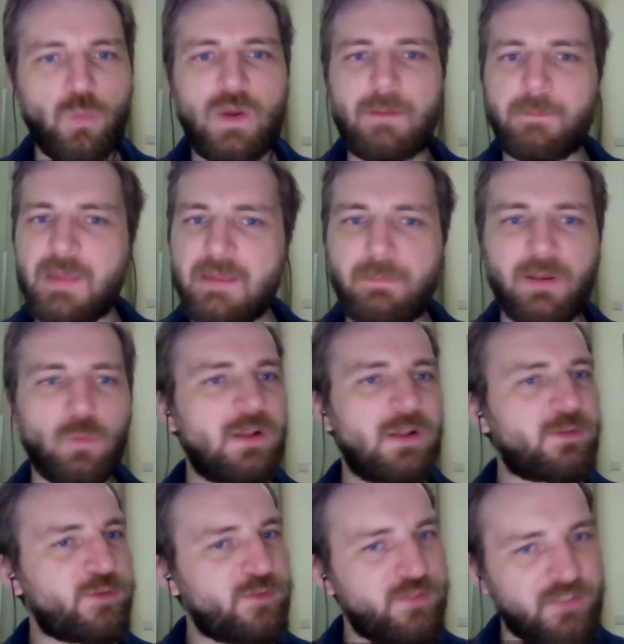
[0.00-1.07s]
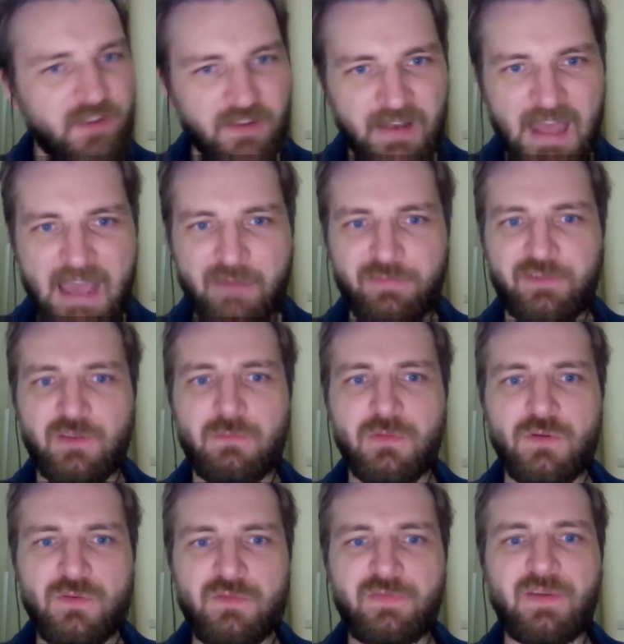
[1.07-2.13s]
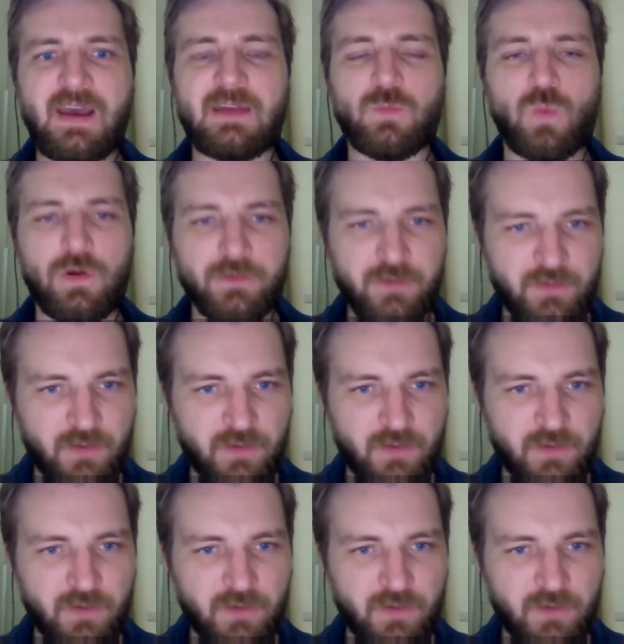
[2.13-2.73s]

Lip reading: where people will still have to move and want